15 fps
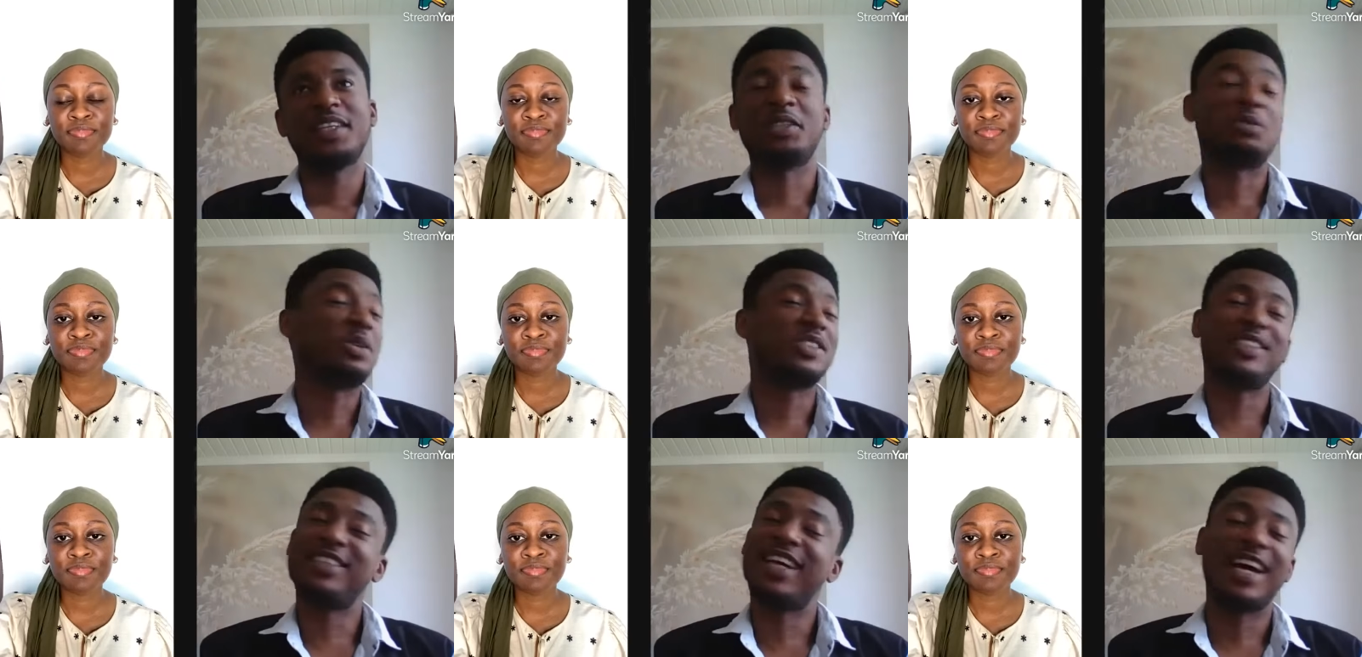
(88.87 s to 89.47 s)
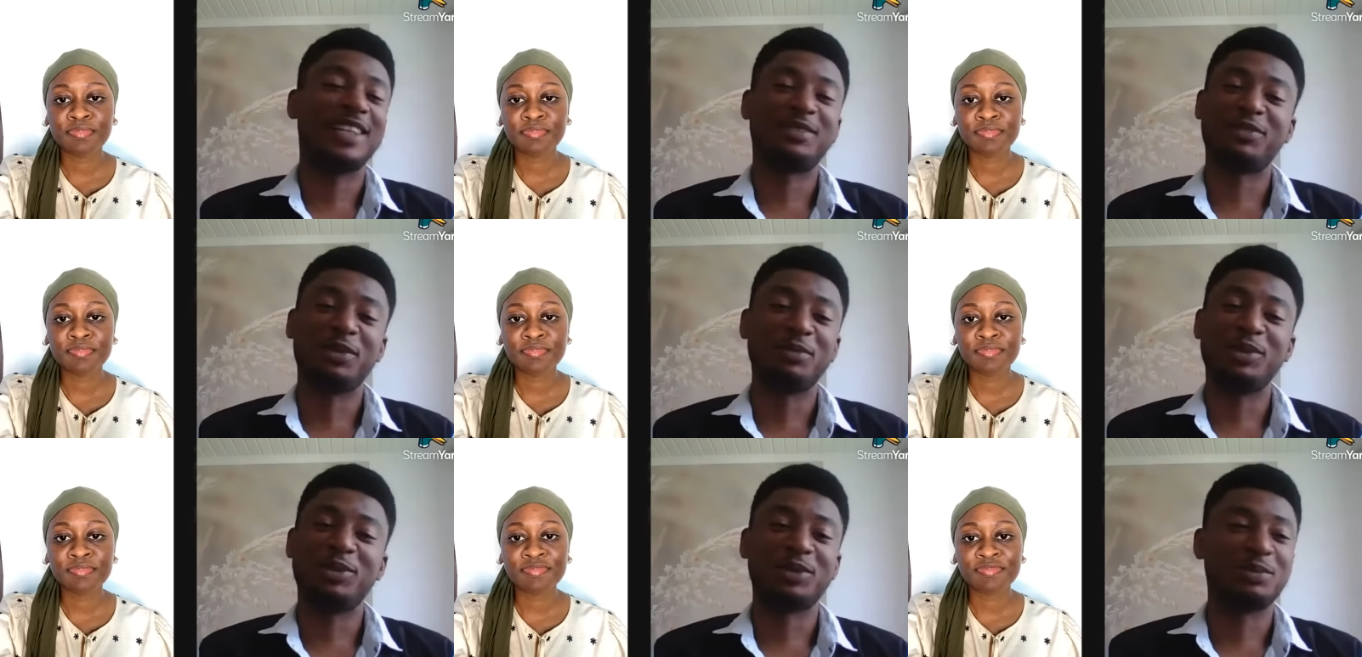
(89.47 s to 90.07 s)
Speaker 1: It wasn't hard
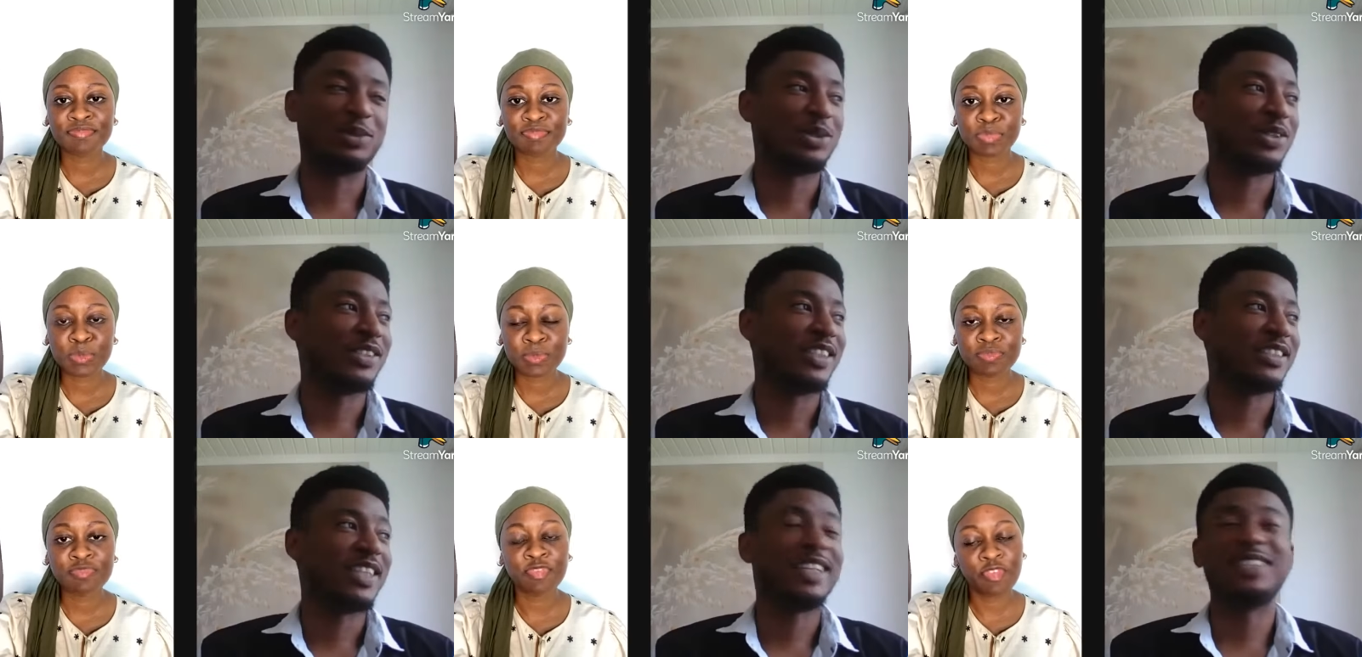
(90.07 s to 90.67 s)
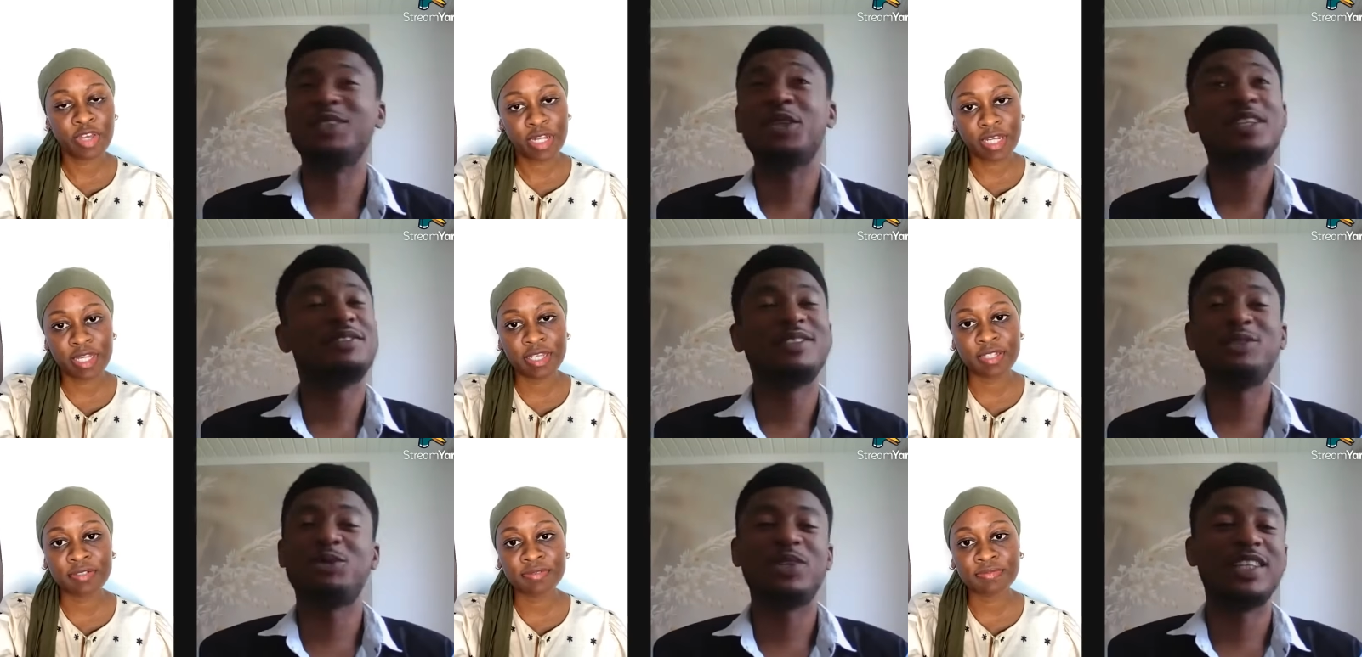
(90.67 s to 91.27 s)
for me to be honest. I really? did not
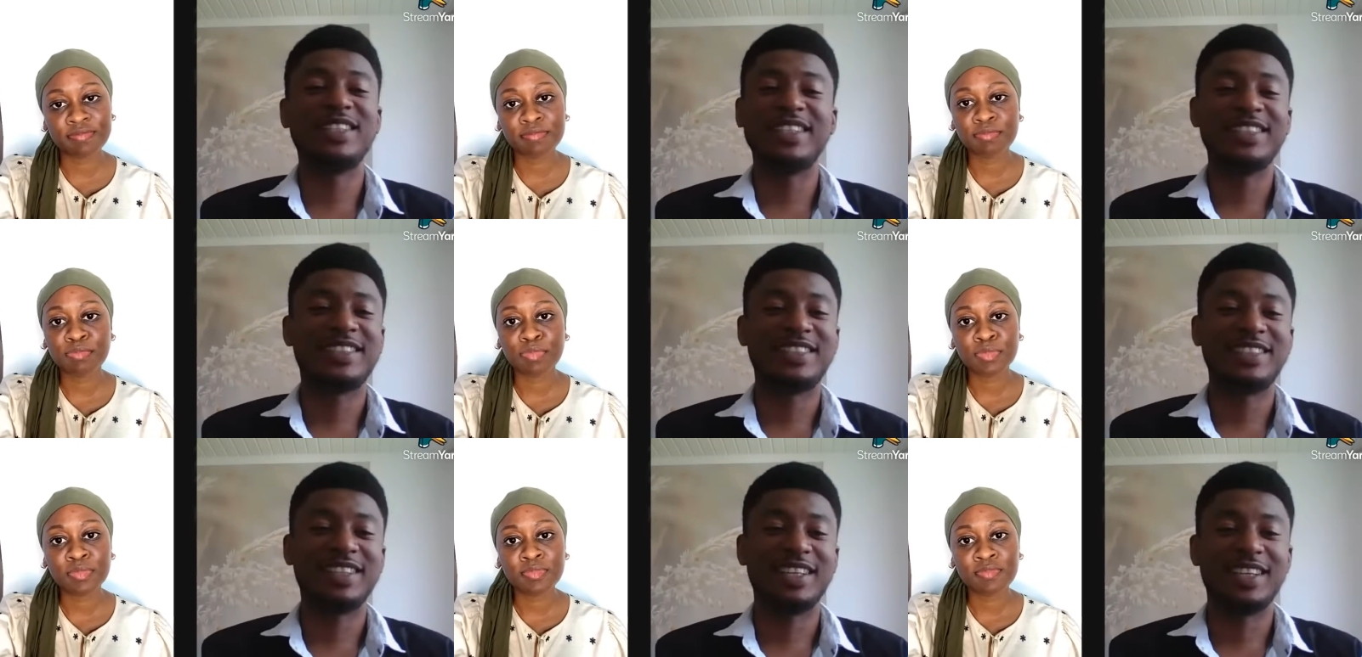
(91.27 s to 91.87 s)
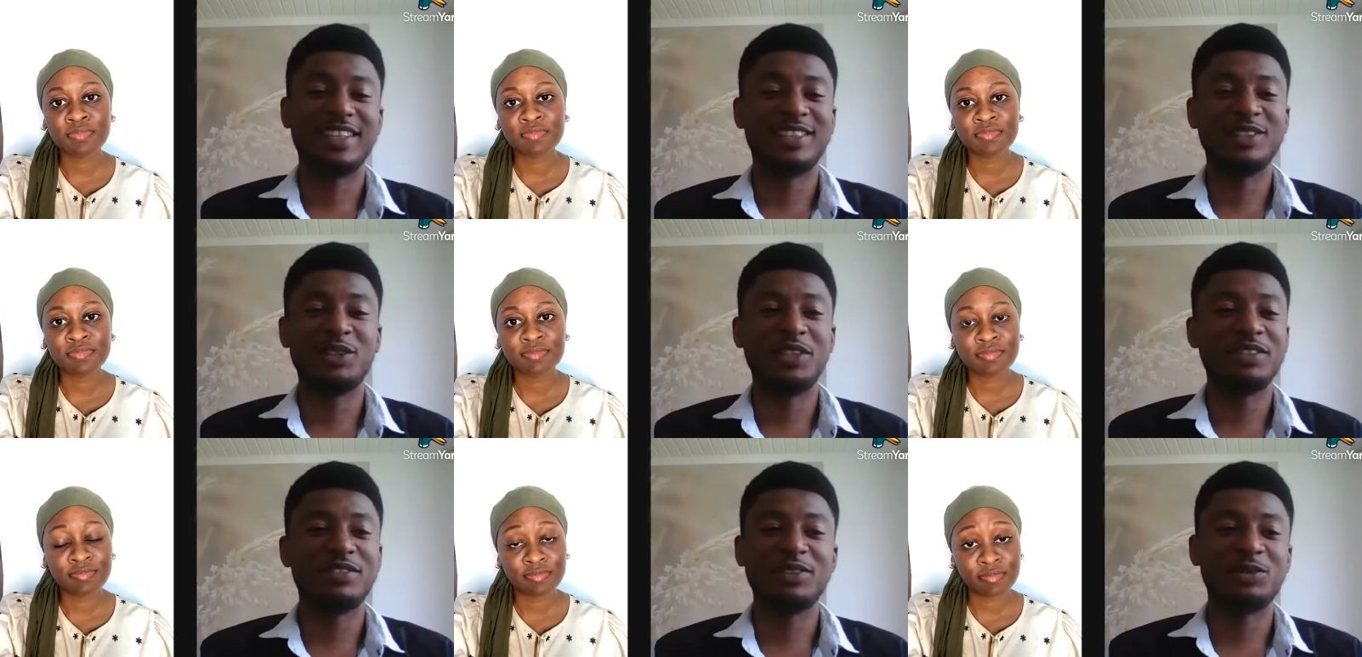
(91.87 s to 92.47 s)
even do any. I
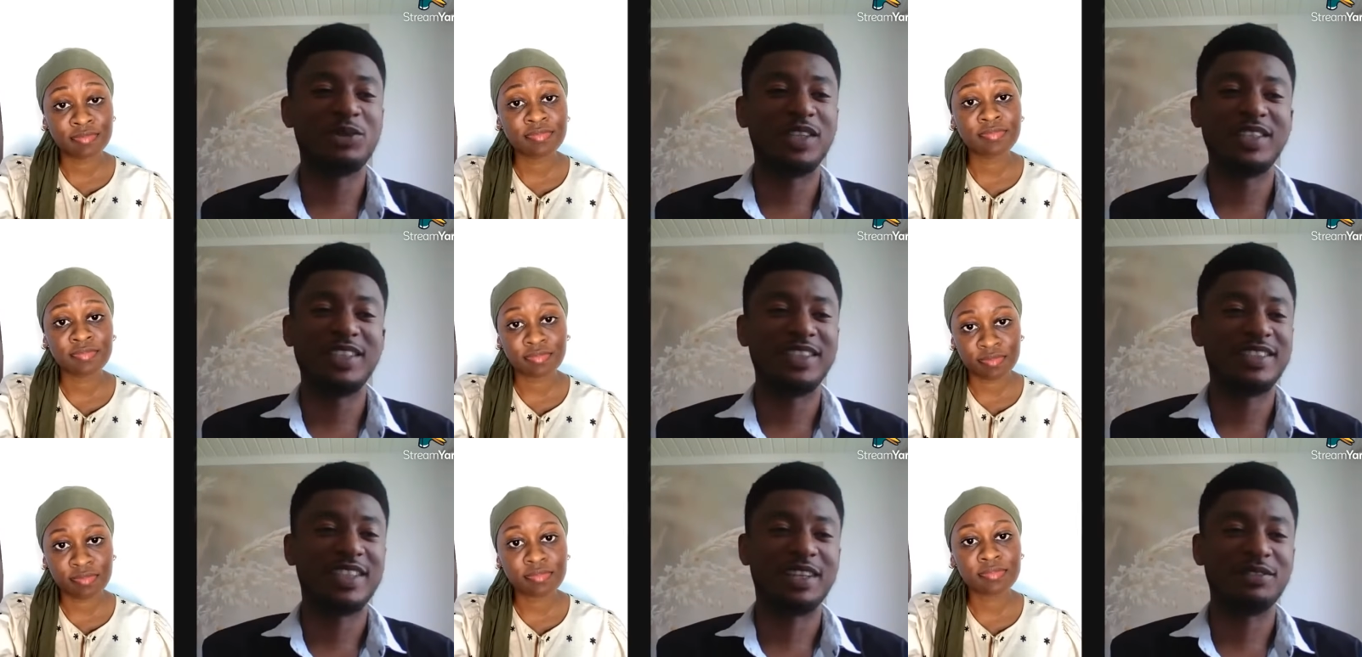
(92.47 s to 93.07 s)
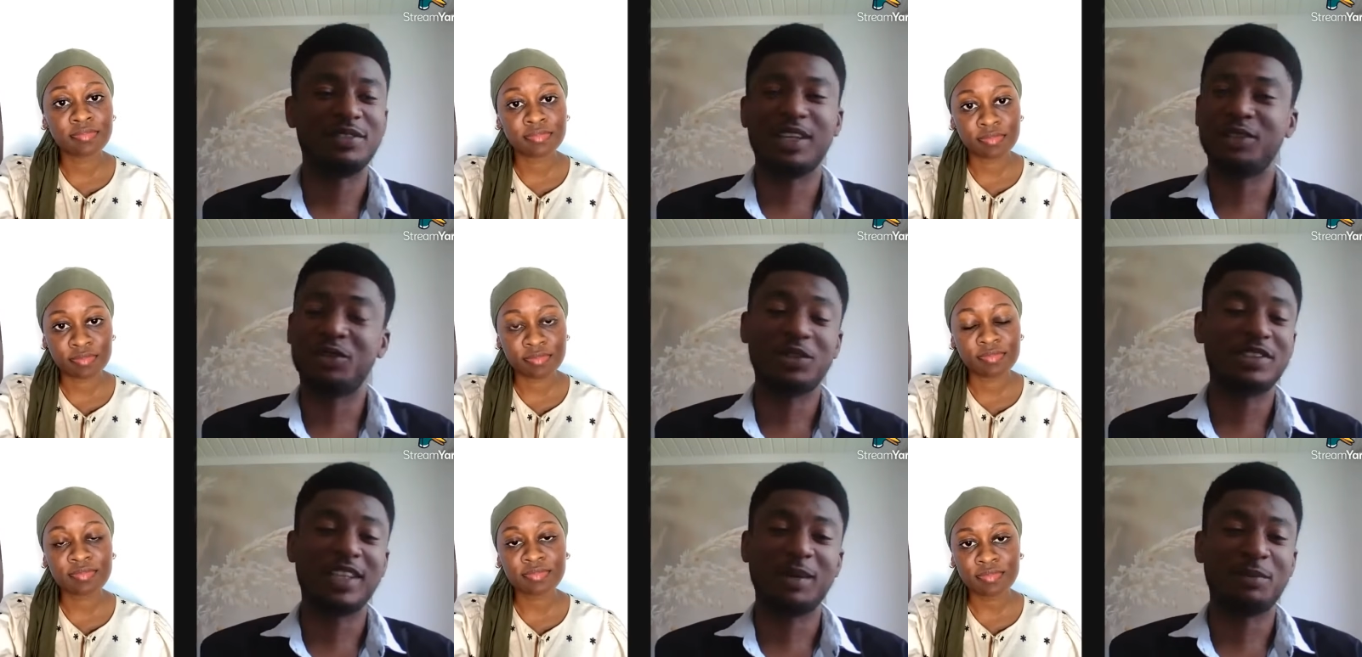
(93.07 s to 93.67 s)
did not even do any interview. I
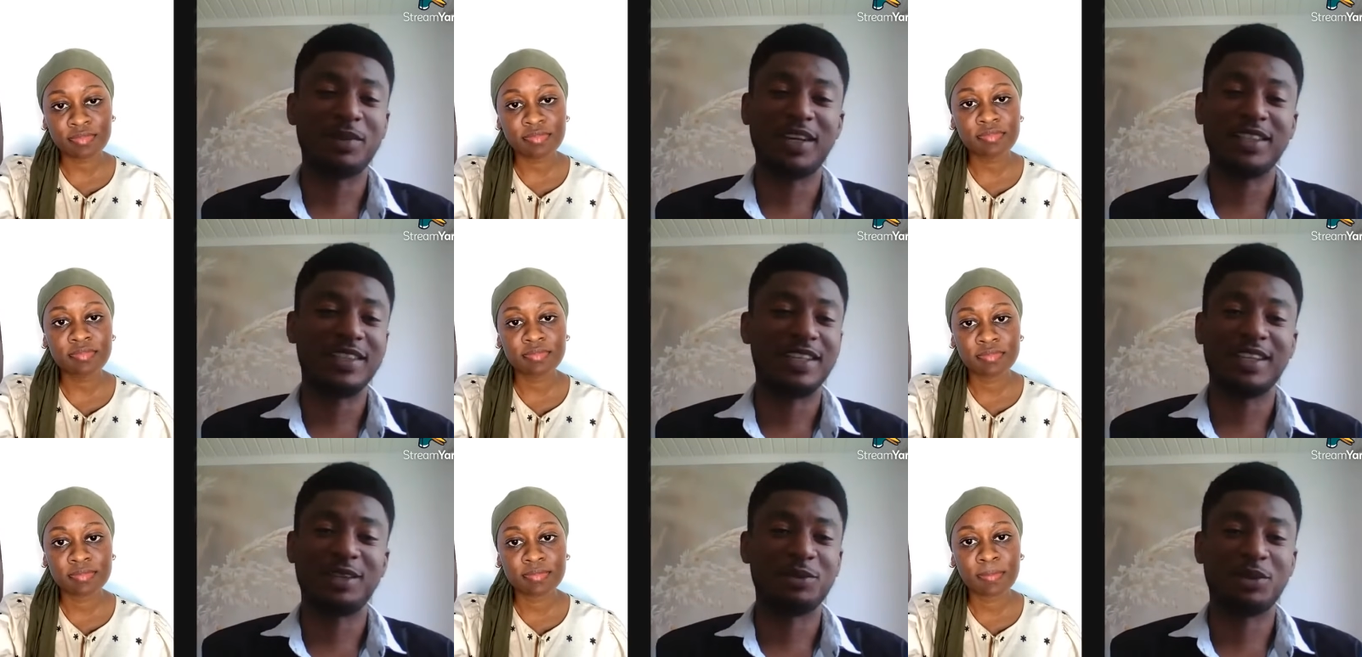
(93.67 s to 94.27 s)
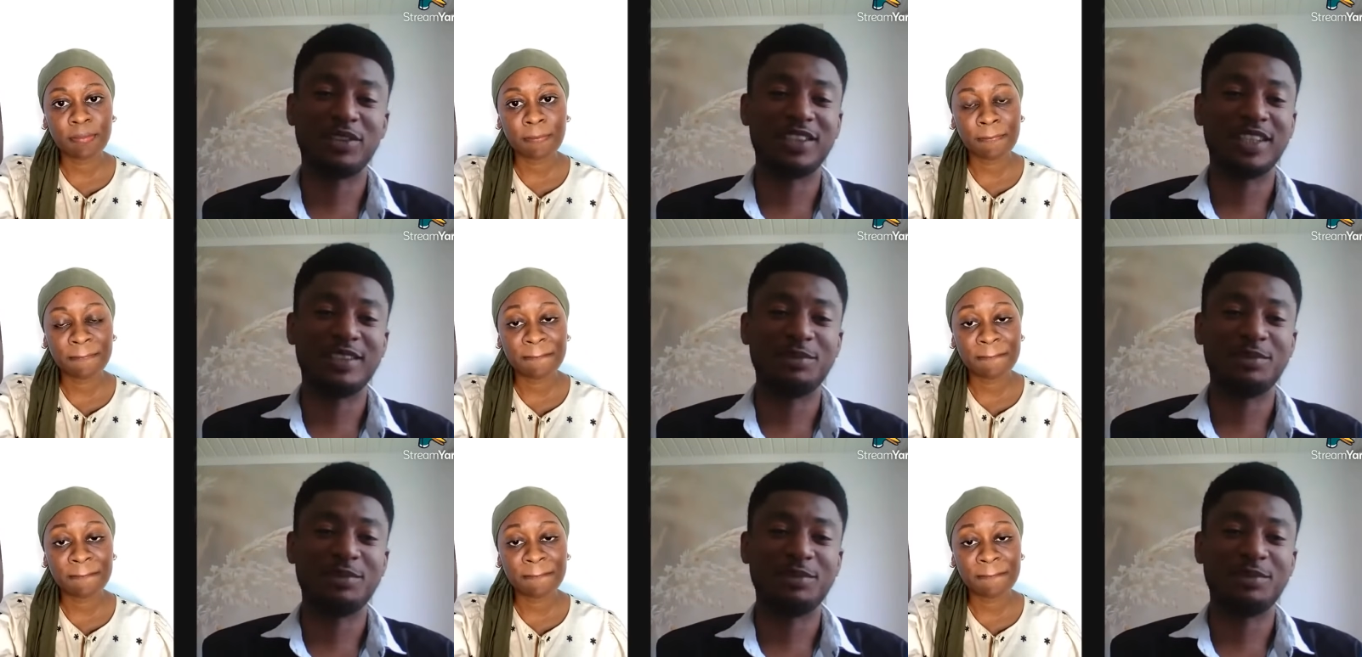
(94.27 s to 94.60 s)
just applied and I got